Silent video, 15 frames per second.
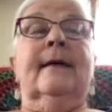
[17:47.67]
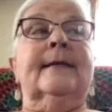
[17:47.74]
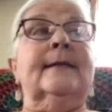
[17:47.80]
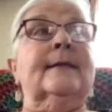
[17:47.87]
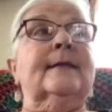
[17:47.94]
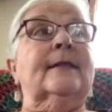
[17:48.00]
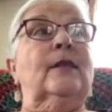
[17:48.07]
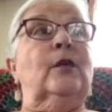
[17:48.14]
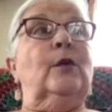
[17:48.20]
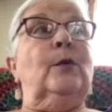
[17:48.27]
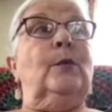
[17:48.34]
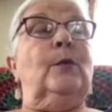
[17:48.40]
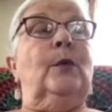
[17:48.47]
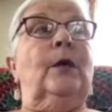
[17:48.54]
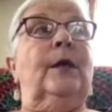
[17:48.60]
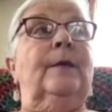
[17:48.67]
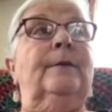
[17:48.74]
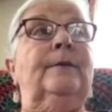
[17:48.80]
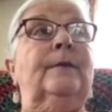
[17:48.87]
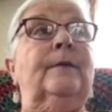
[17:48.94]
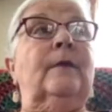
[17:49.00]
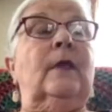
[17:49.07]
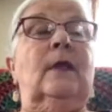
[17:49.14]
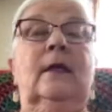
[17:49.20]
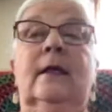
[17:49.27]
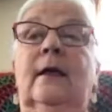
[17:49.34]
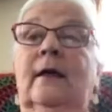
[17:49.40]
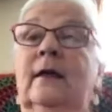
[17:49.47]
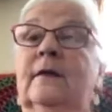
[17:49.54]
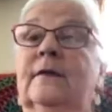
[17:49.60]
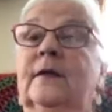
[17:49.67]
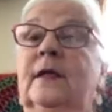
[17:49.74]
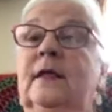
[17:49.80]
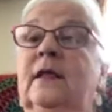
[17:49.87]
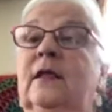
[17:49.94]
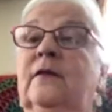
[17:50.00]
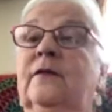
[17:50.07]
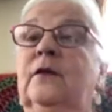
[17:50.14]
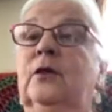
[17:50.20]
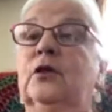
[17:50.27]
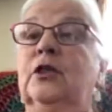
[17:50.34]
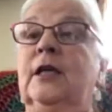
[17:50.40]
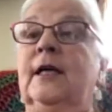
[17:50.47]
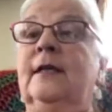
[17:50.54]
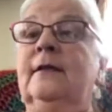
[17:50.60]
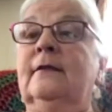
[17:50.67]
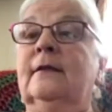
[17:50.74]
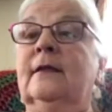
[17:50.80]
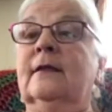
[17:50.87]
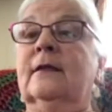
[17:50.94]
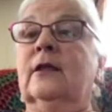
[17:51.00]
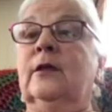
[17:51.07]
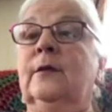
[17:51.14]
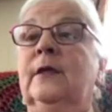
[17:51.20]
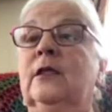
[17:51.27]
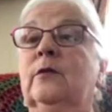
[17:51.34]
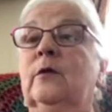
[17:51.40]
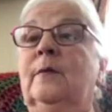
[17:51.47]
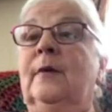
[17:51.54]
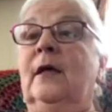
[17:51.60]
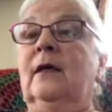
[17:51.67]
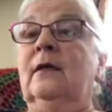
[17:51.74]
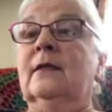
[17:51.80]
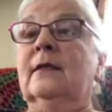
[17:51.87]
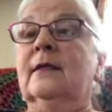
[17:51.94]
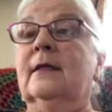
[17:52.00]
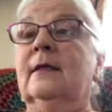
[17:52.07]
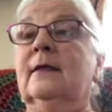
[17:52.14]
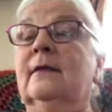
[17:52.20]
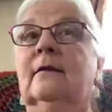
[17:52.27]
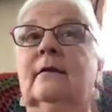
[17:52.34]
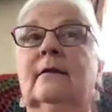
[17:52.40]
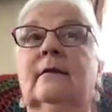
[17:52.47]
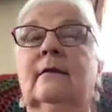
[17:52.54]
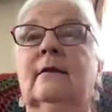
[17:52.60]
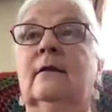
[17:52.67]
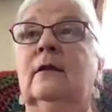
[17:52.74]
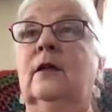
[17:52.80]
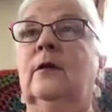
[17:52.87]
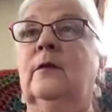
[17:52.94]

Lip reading: So if your child is going to a party and you